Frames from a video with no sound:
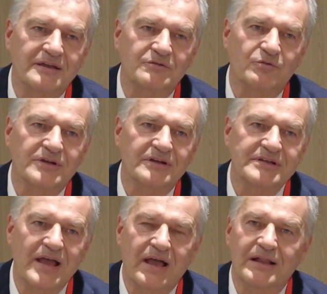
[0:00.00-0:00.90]
can
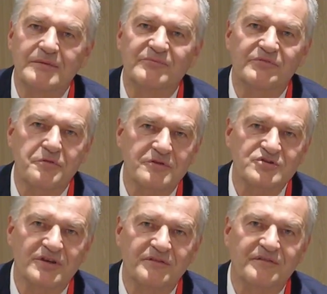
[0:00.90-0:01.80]
really help
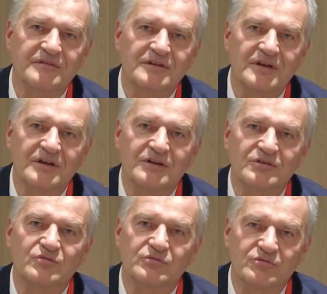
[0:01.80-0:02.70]
physicians
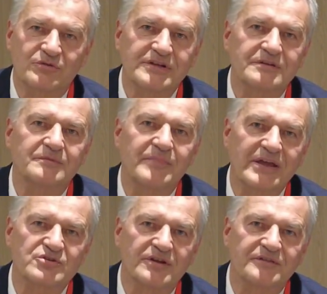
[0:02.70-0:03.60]
to treat
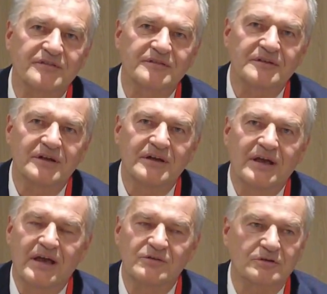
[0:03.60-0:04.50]
patients,
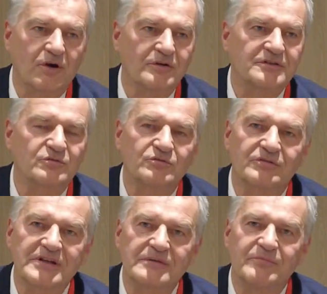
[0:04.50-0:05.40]
and not only to
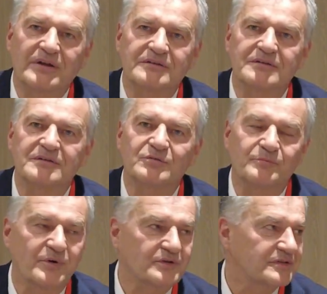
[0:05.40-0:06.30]
treat, but to
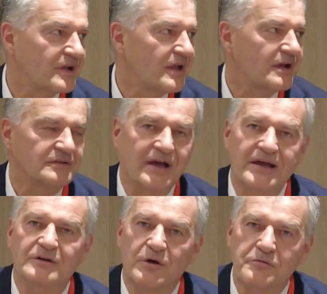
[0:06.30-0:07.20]
put
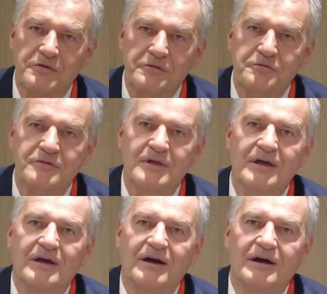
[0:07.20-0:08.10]
diagnosis
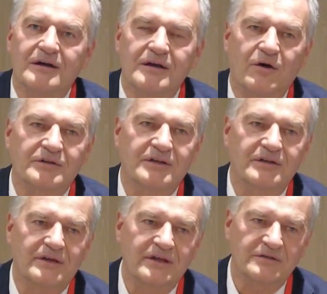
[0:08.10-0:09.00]

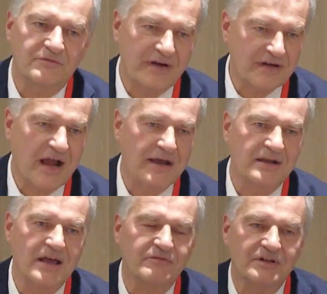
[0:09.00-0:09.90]
at a very high
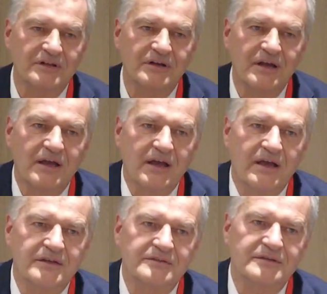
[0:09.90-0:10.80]
level.
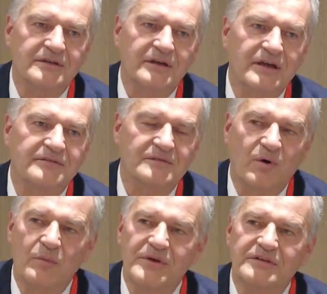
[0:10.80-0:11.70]
And at the
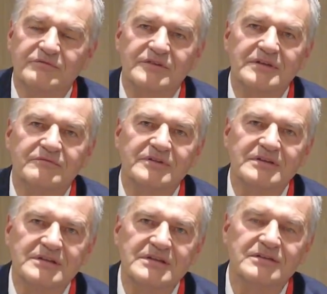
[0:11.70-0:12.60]
moment we
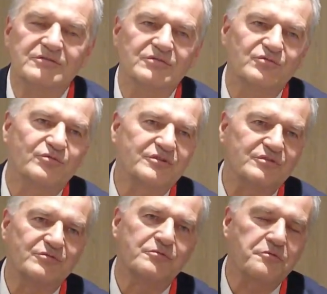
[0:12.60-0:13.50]
need to
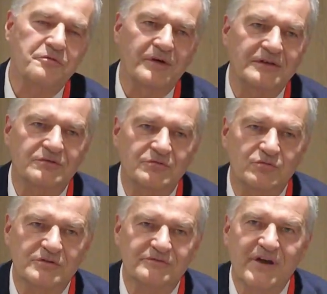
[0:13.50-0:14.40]
use and
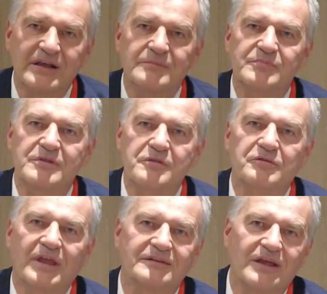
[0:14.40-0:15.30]
to develop these
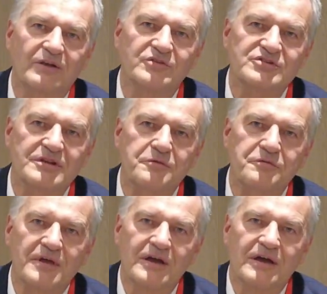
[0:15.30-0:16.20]

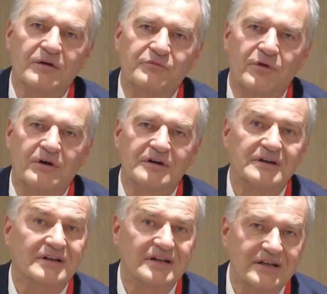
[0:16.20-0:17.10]
technologies
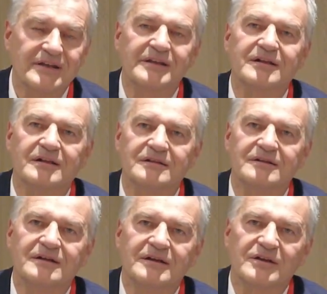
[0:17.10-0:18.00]
for clinical
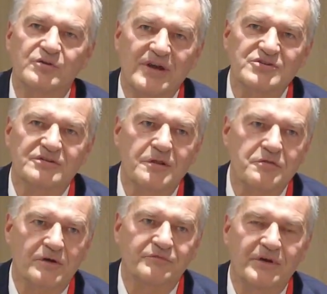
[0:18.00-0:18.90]

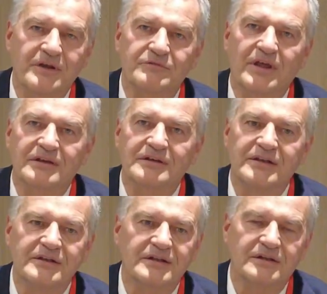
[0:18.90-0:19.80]
questions and
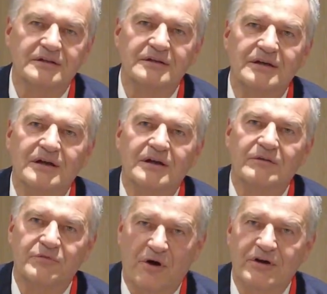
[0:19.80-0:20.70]

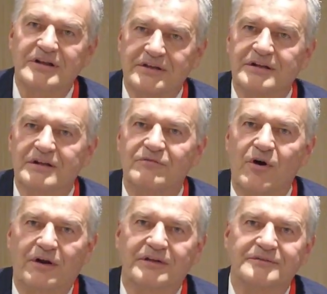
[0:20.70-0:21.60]
for our clinical
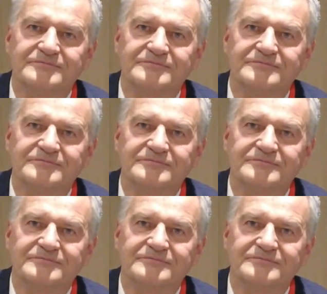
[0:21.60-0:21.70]
work.